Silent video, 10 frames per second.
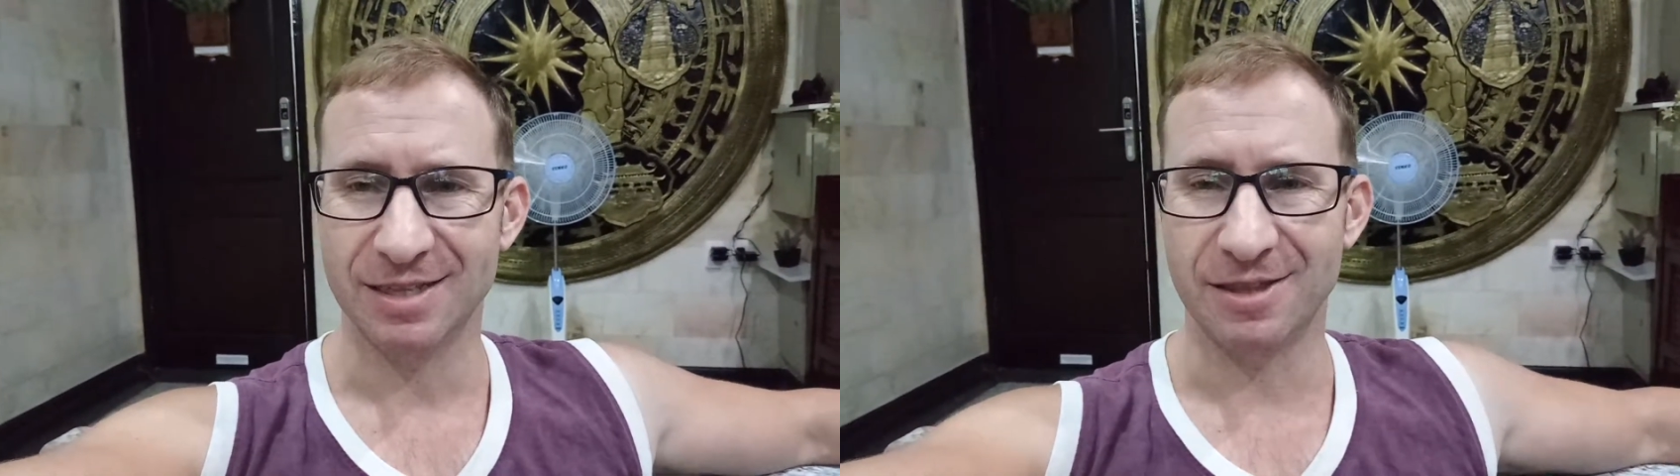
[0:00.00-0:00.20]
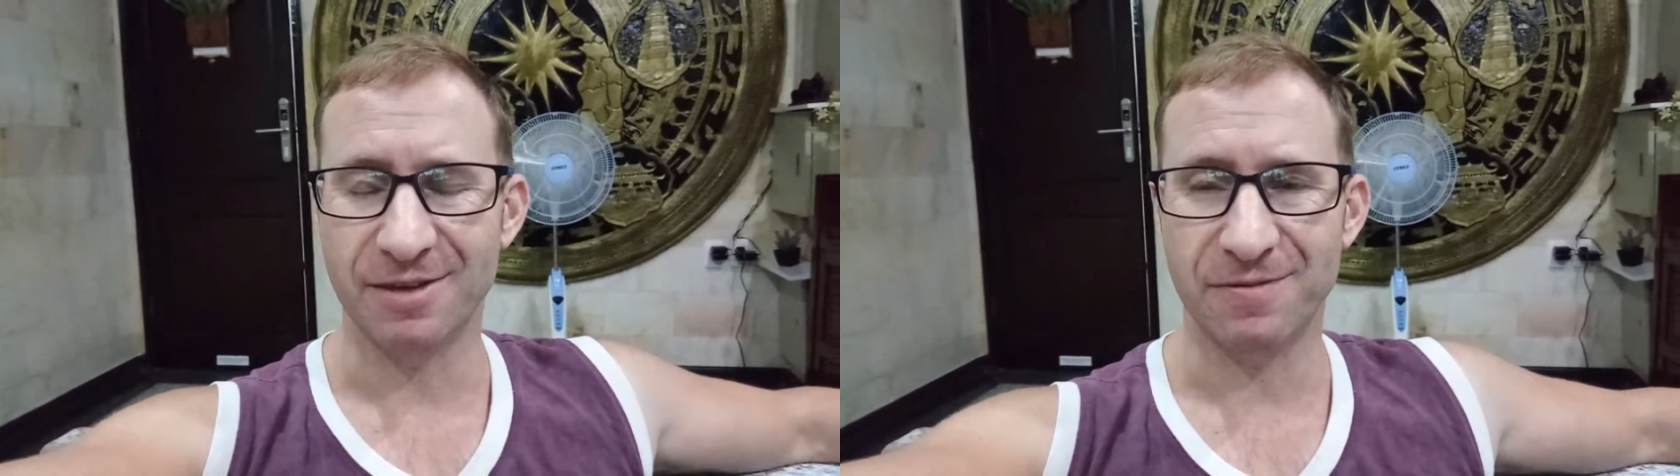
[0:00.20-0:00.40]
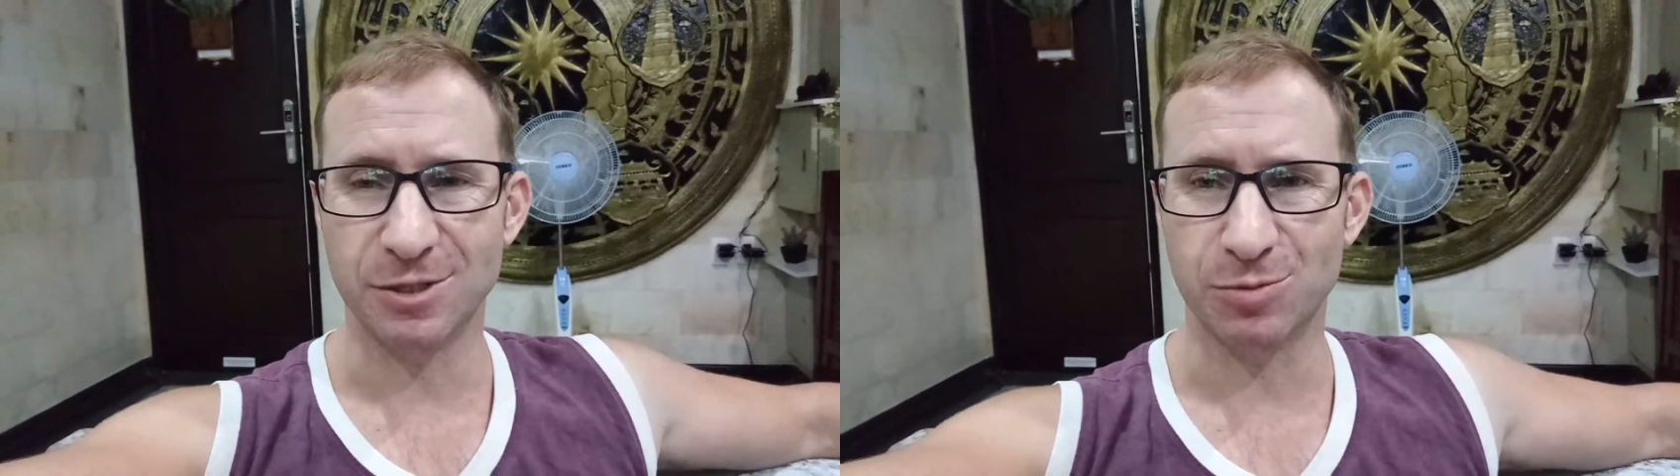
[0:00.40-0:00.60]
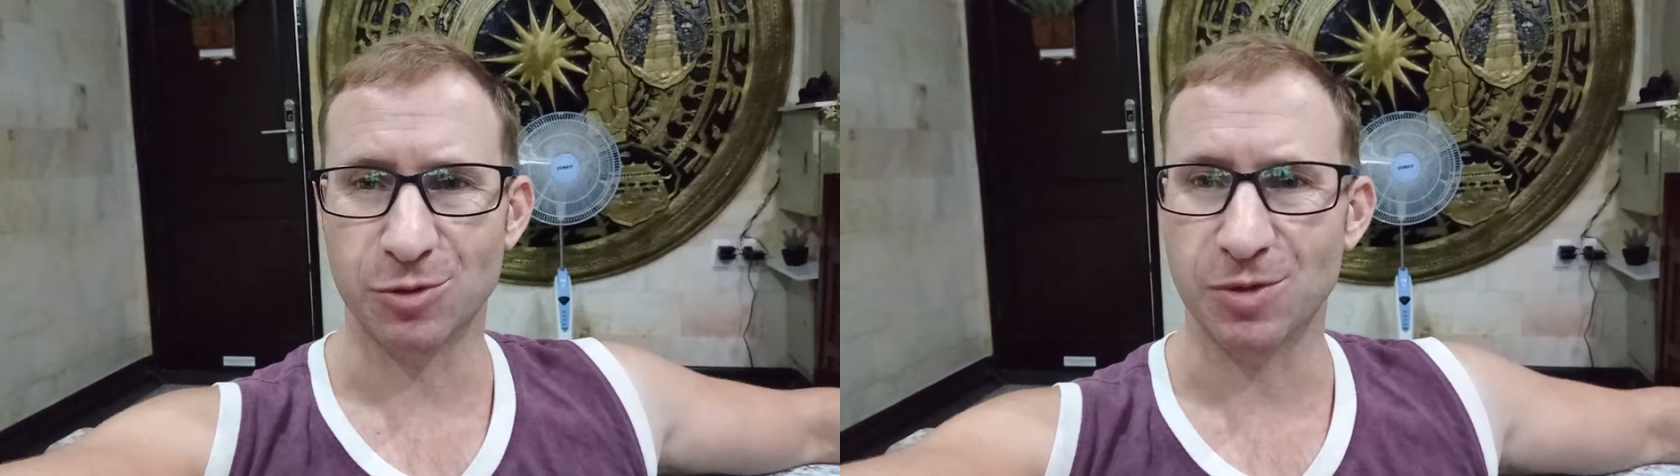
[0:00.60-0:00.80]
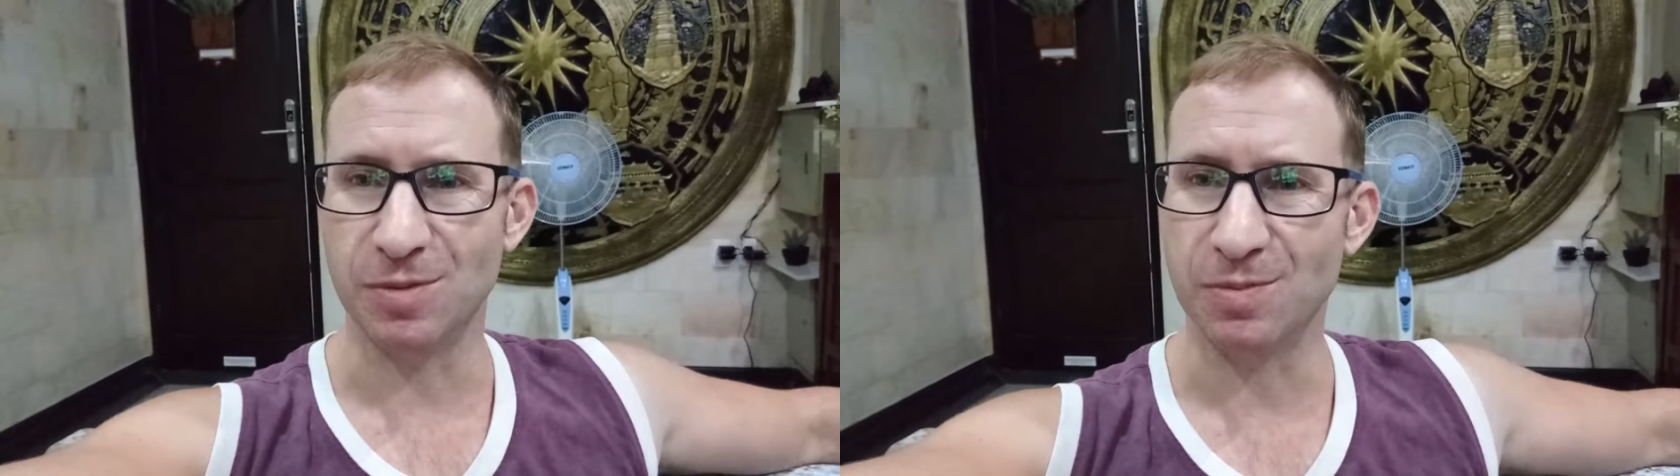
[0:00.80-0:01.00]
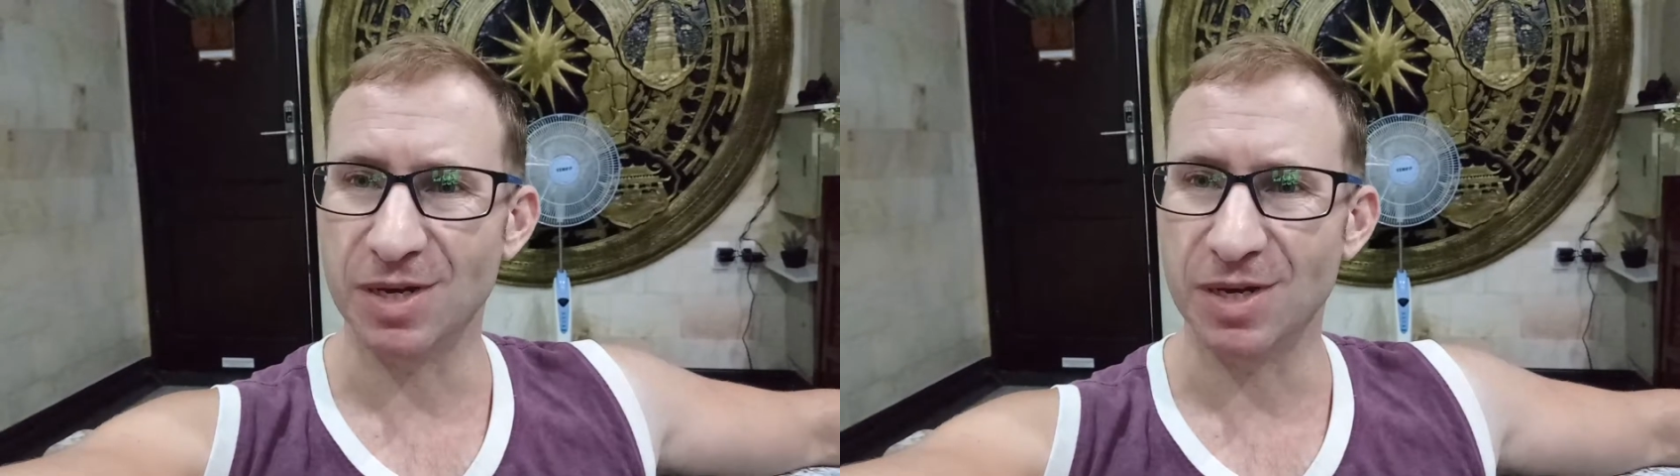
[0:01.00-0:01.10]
the difference between